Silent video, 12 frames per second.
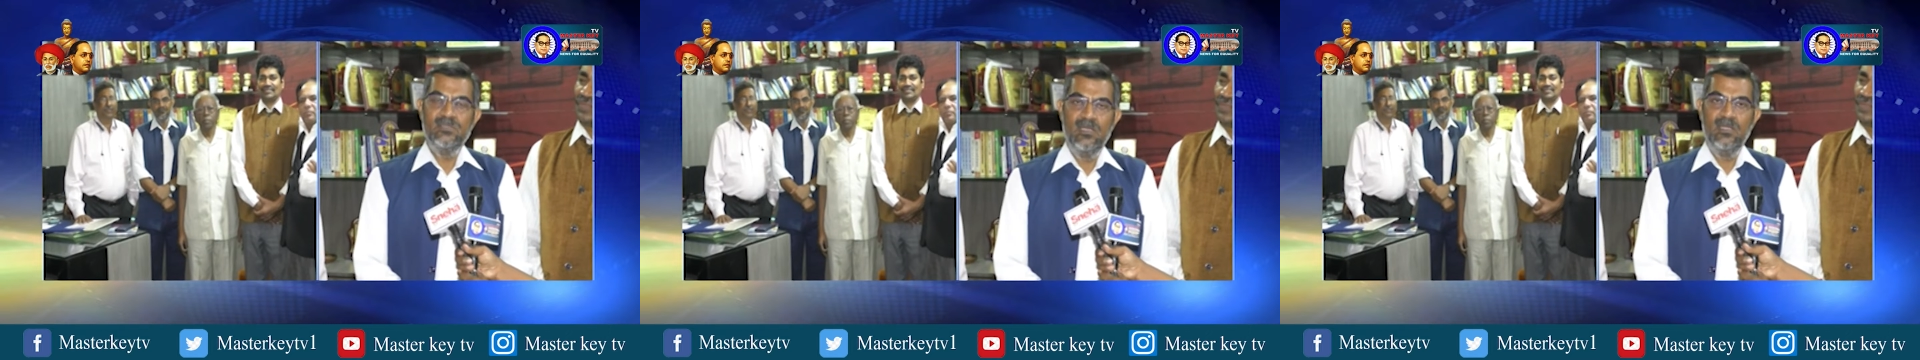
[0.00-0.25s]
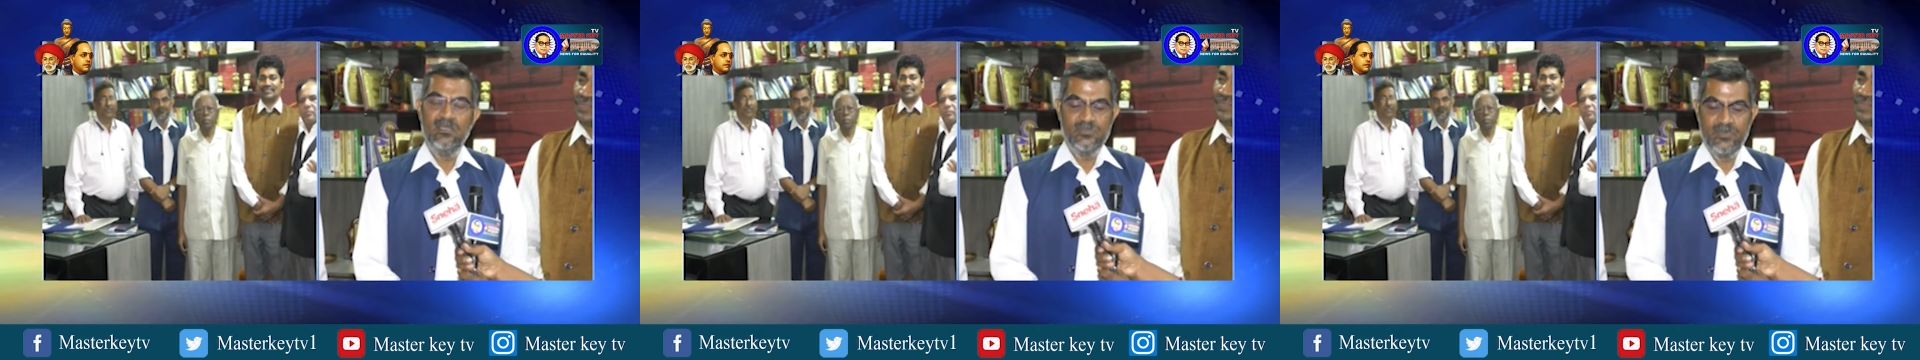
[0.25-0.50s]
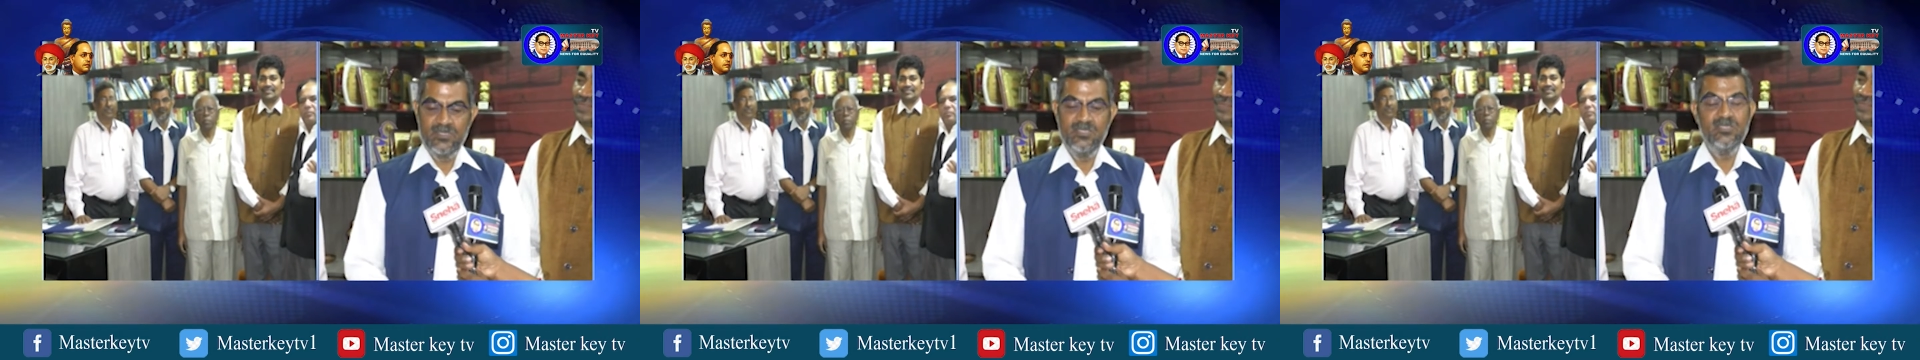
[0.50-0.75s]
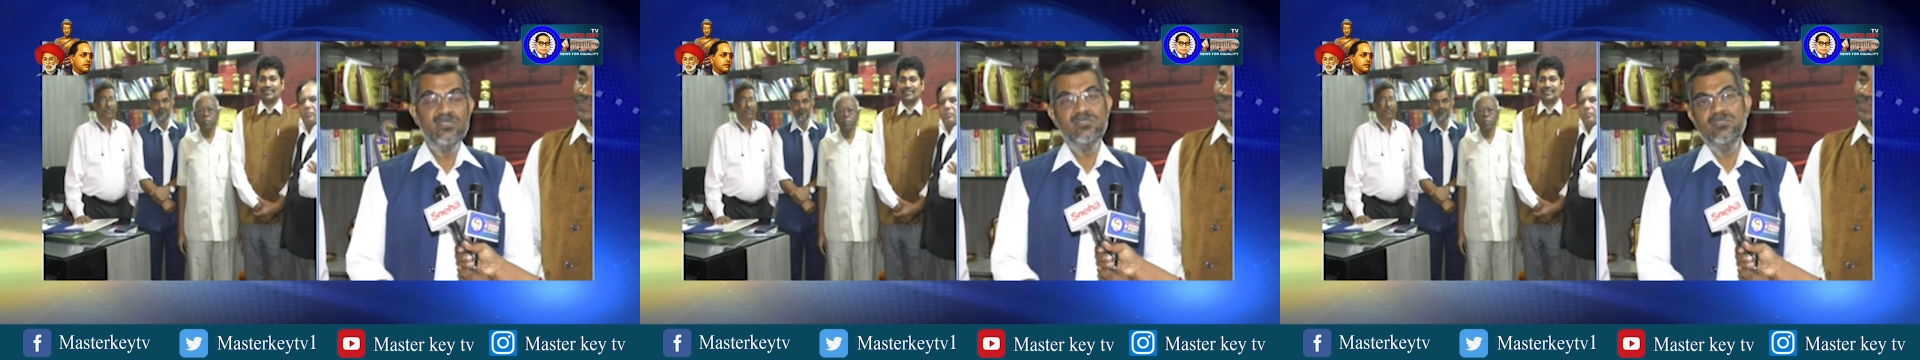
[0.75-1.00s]
and especially
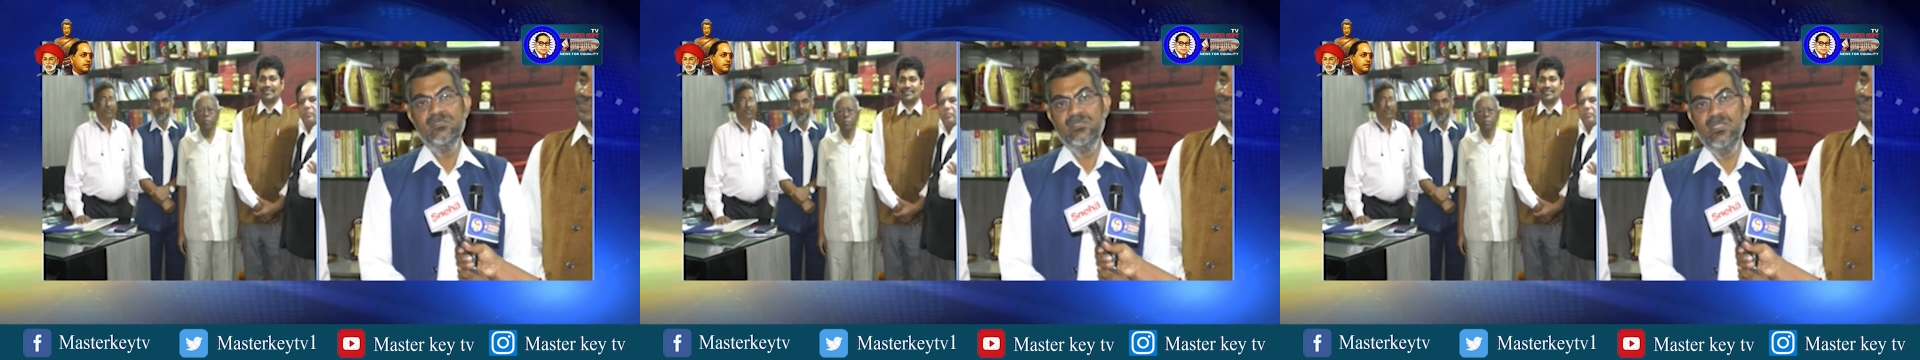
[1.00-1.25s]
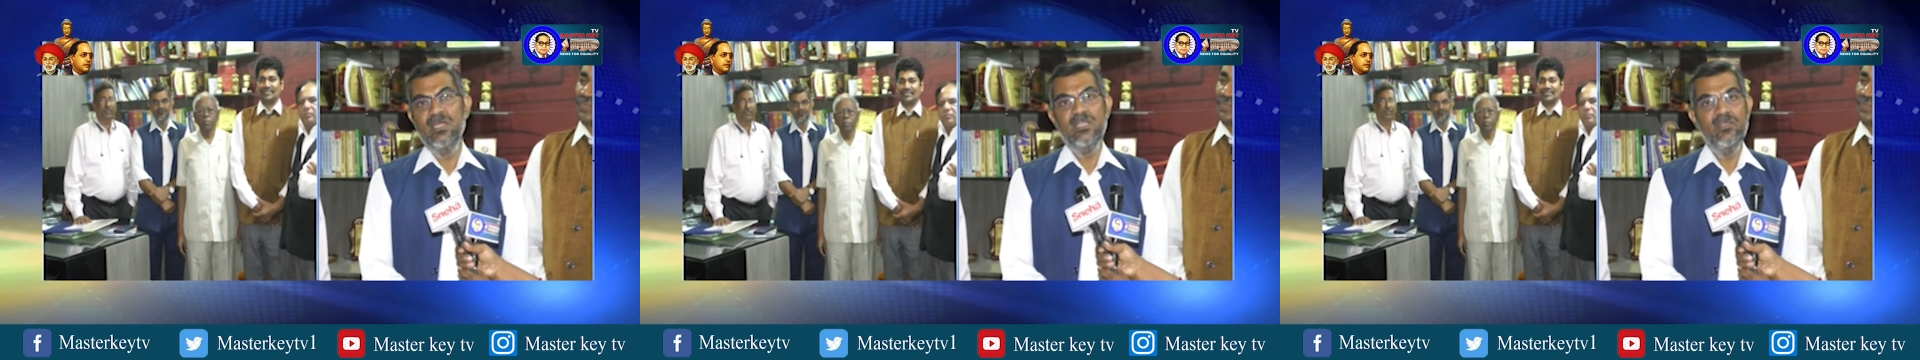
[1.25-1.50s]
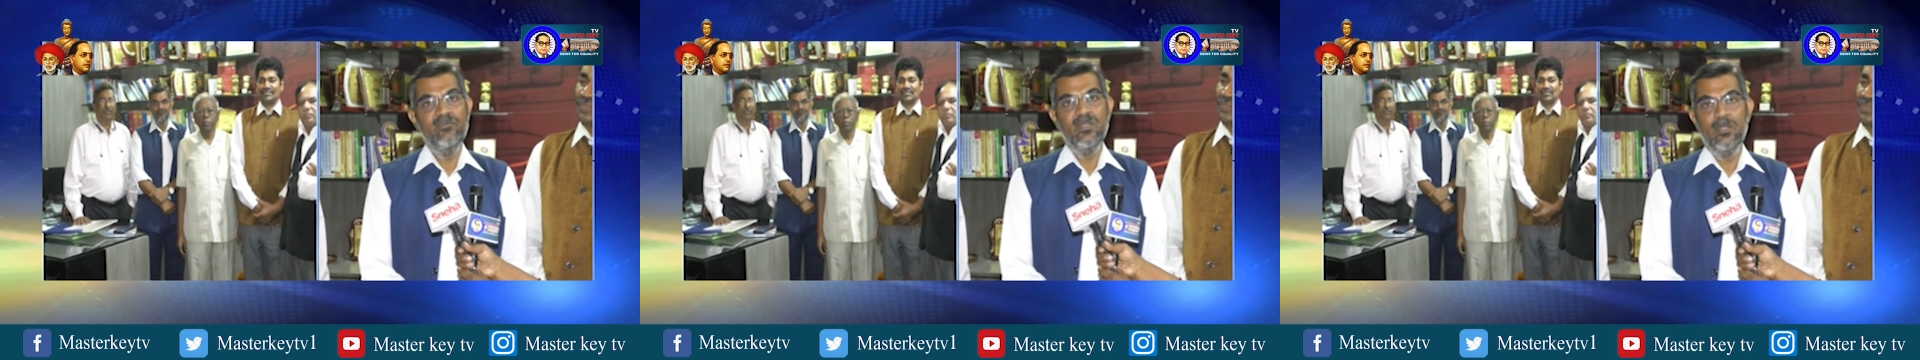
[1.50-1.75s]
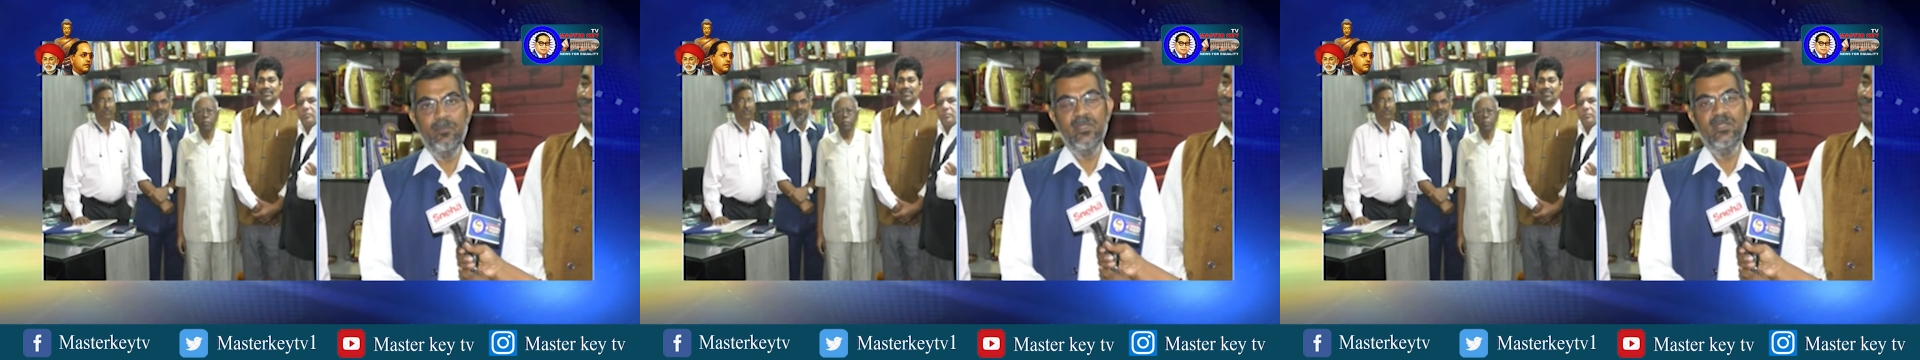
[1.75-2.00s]
this Sneha TV
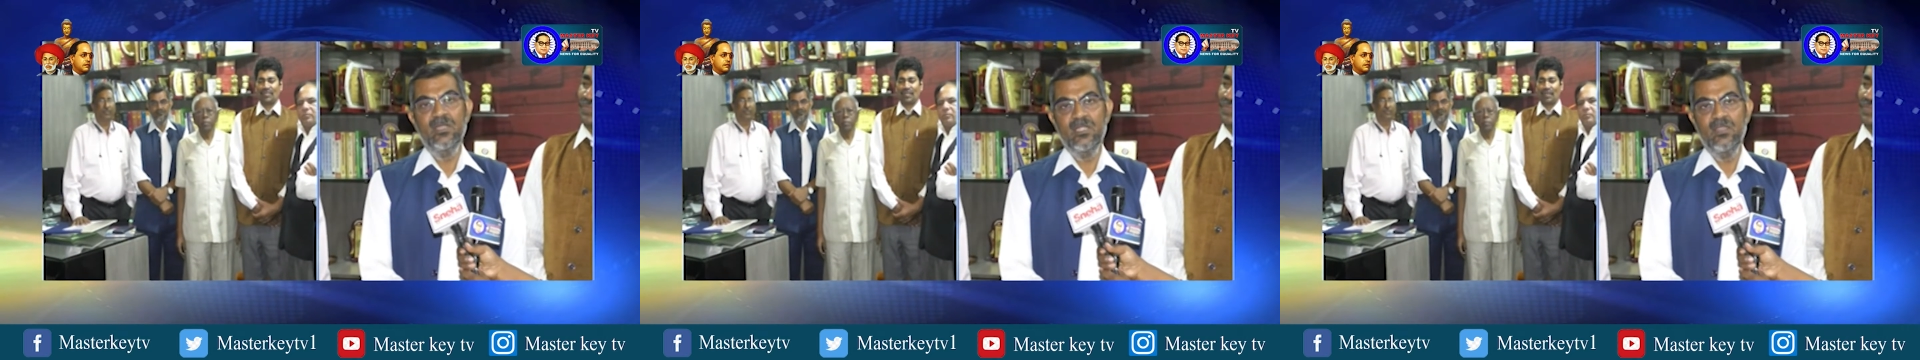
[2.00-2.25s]
and Ambedkar